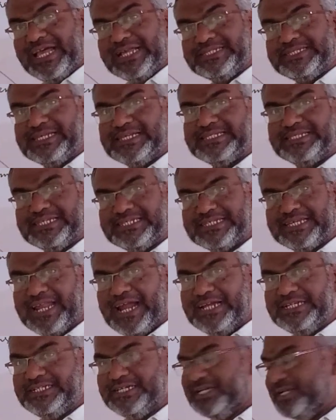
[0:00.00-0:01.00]
SSS
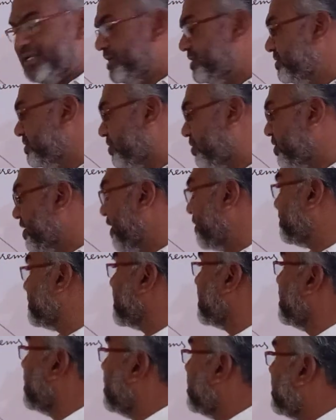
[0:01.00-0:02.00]
criterion.
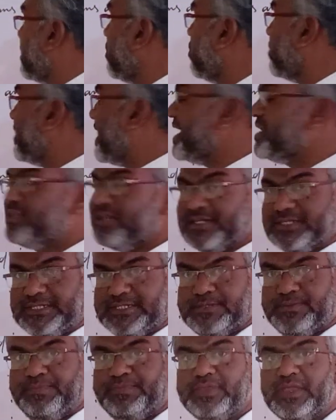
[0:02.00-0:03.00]
Okay. Now look at
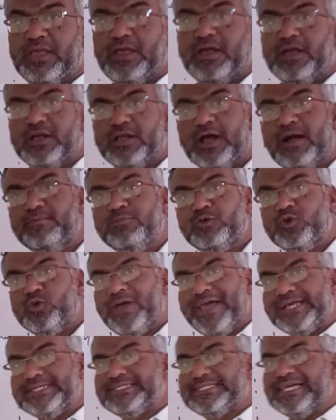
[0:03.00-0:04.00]
this. Come to
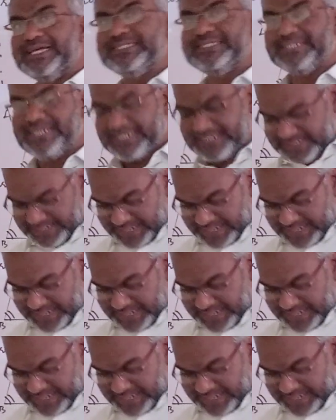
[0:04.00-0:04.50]
SSS